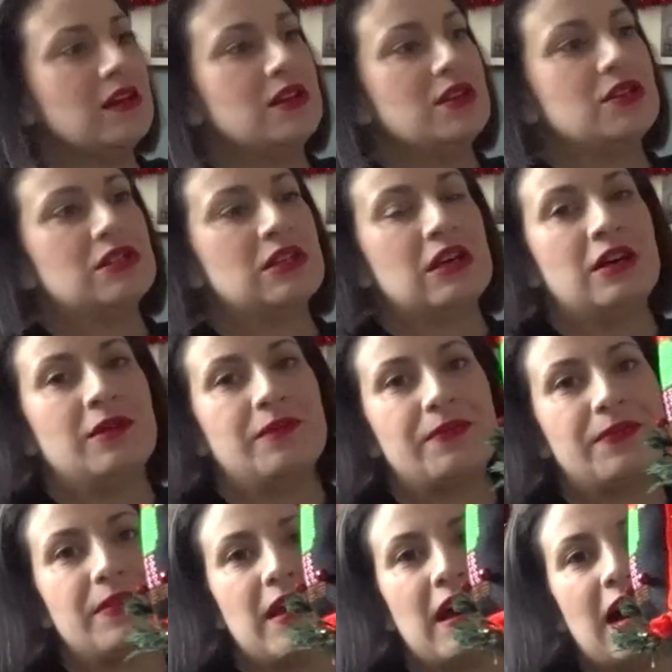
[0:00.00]
So
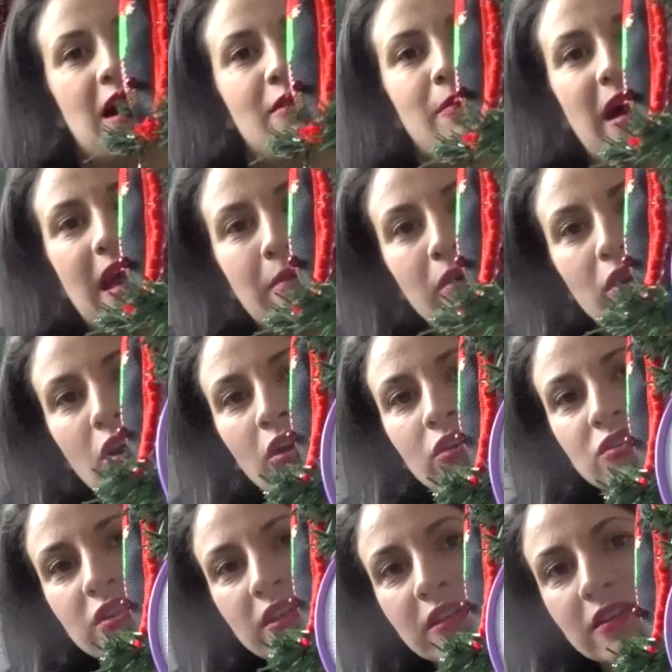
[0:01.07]
I have my Emma
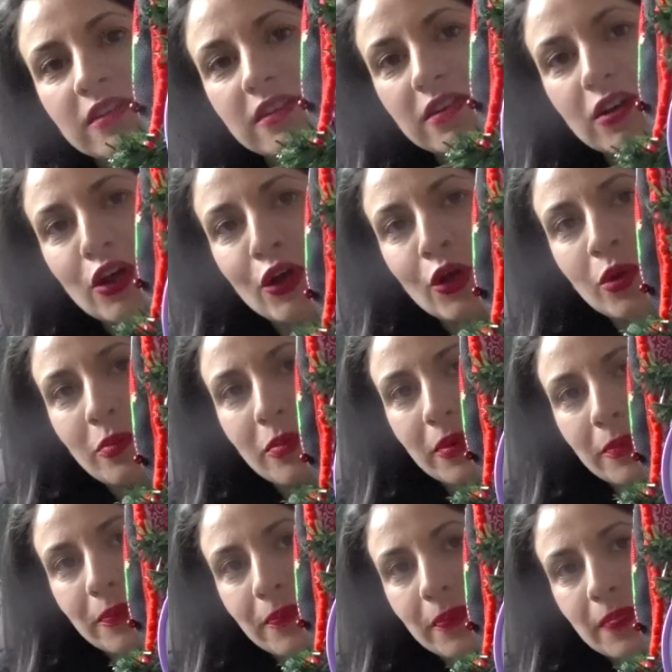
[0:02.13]
Condon hoop,
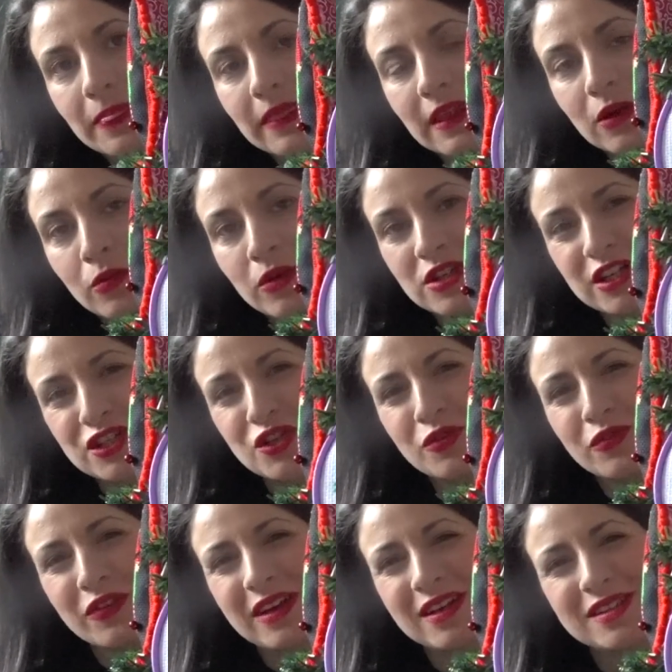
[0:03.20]
which I do
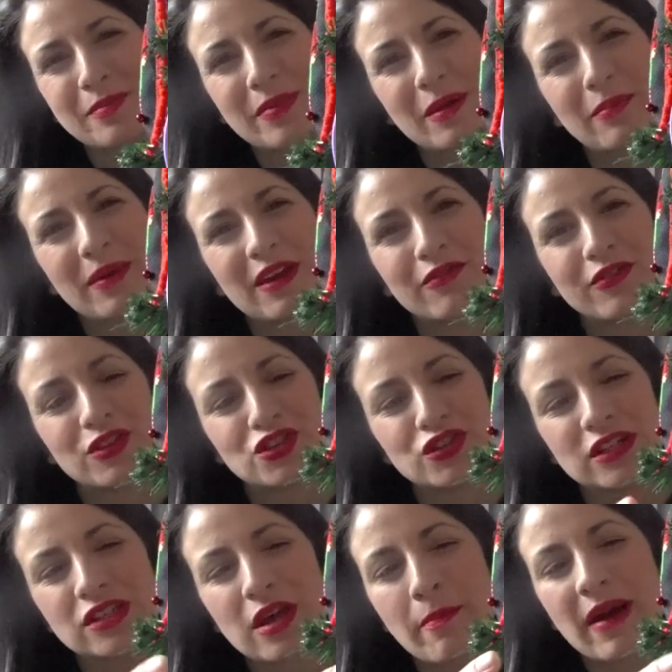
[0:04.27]
feel is a bit big for the
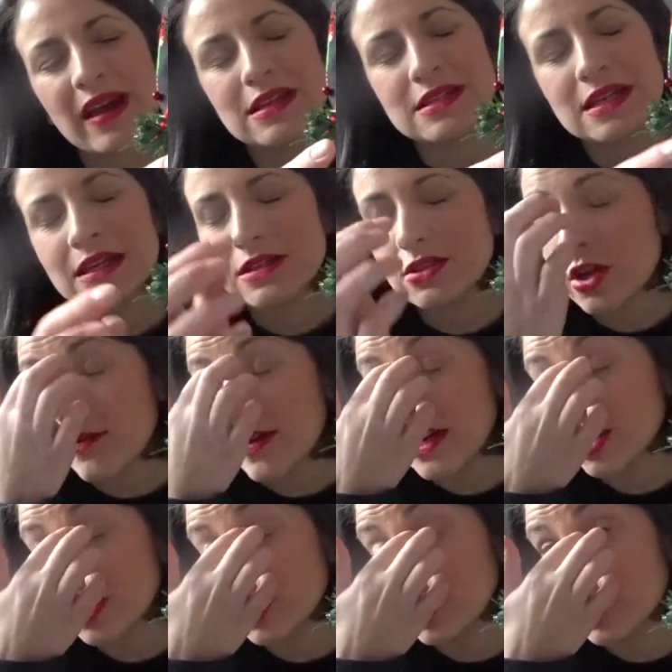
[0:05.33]
tree, so I might take this off
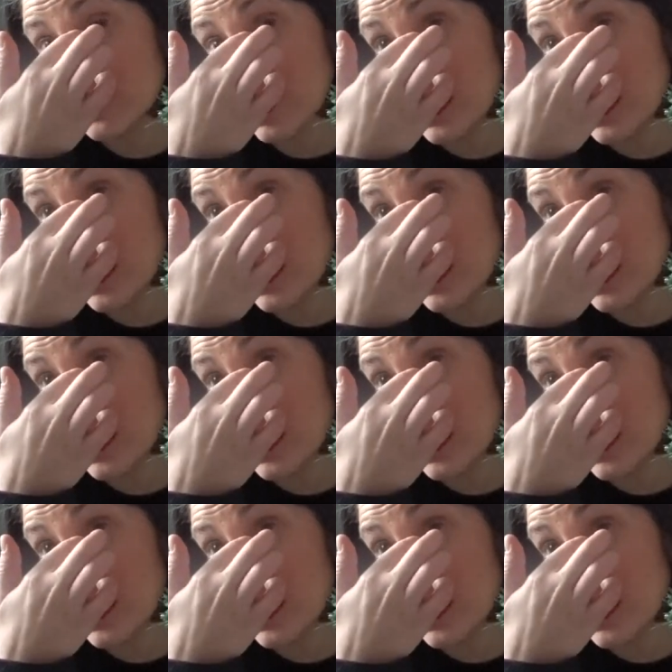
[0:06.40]
actually and just put